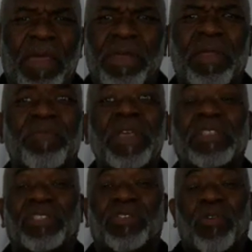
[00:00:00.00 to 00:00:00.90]
I had been a
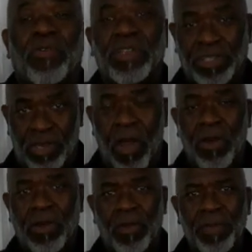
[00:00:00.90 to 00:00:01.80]
business owner in
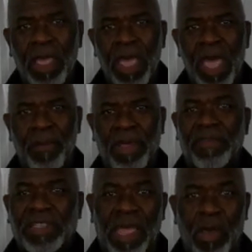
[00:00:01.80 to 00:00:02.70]
Chicago but
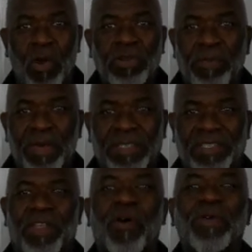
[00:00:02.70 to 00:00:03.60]
every time I owned a
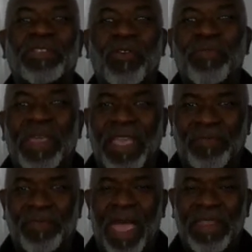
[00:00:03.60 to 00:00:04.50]
business, it always owned
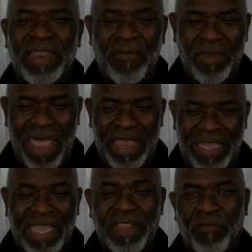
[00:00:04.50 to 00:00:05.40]
me. I never
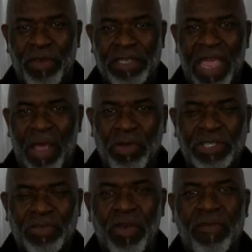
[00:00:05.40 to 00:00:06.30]
had any free time
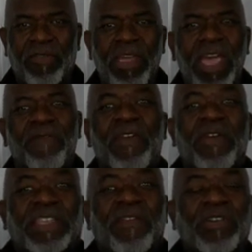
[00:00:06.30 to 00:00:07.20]
whatsoever.
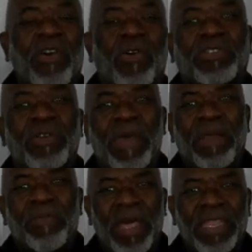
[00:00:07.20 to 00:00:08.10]
Very difficult to
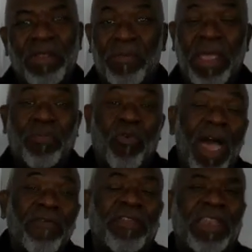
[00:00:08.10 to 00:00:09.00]
make money, to make
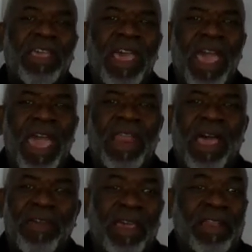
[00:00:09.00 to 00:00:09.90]
profit. And
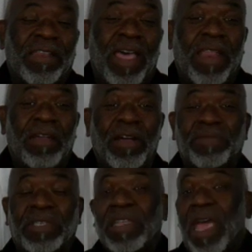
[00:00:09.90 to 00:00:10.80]
I've had a lot of
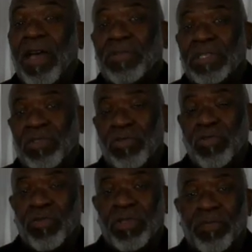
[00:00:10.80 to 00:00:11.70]
ups and downs
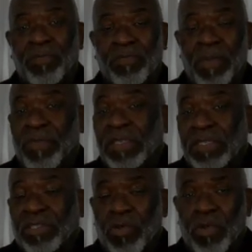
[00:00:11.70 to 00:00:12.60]
through the, my
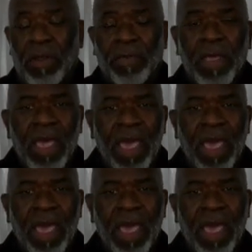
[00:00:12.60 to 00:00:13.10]
business career.